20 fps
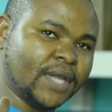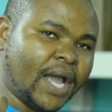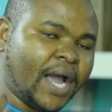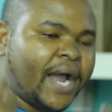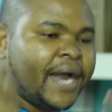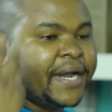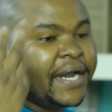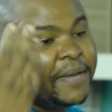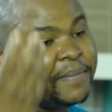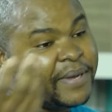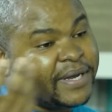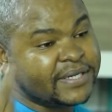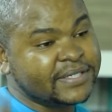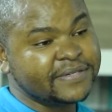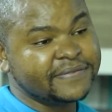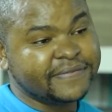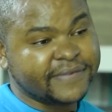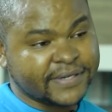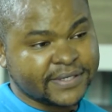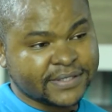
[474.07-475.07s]
academic
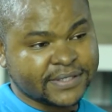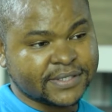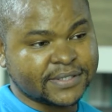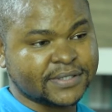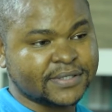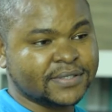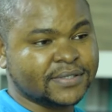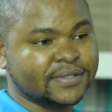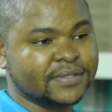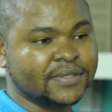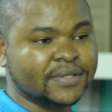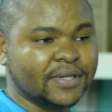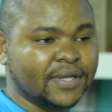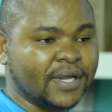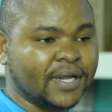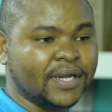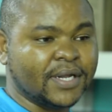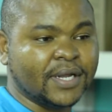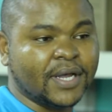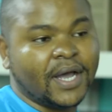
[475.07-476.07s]
differences. Mm.
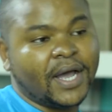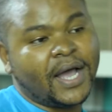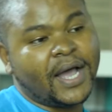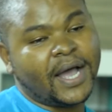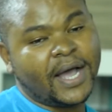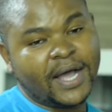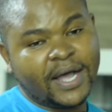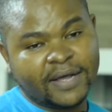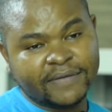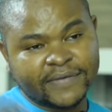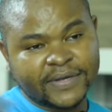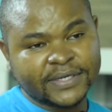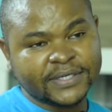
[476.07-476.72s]
ah. I have